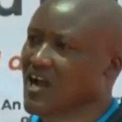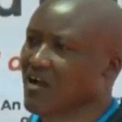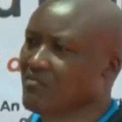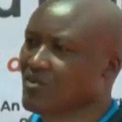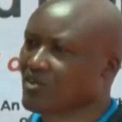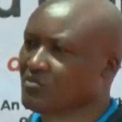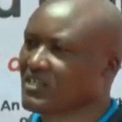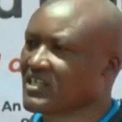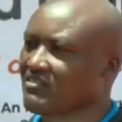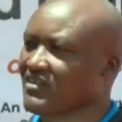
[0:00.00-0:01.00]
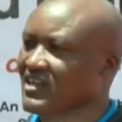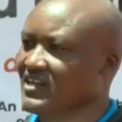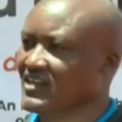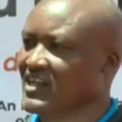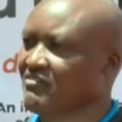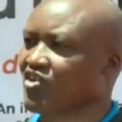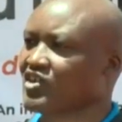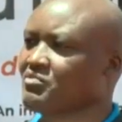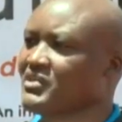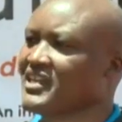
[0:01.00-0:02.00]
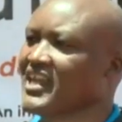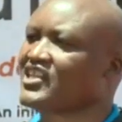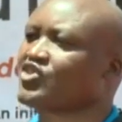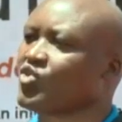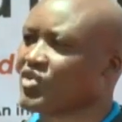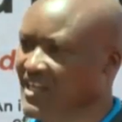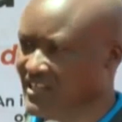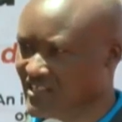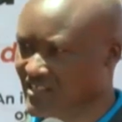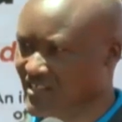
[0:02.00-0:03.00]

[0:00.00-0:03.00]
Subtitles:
have not been given, they have always been excluded.